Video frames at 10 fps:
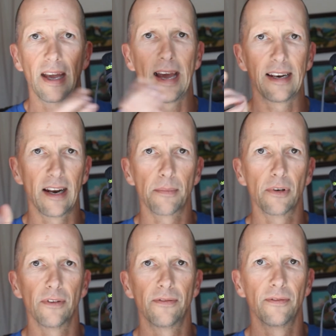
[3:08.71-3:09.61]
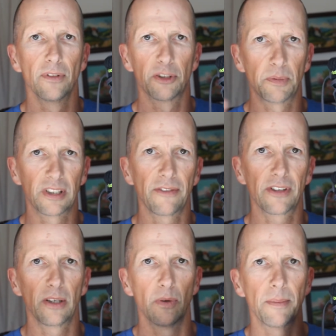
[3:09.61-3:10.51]
I had a number of
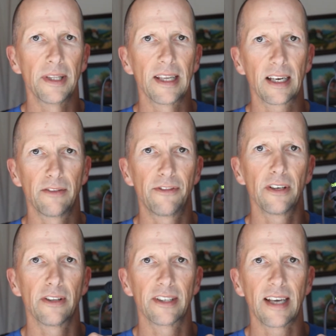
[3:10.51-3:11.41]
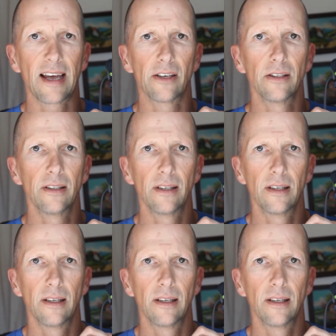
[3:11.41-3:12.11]
specifically women that can feel the saddle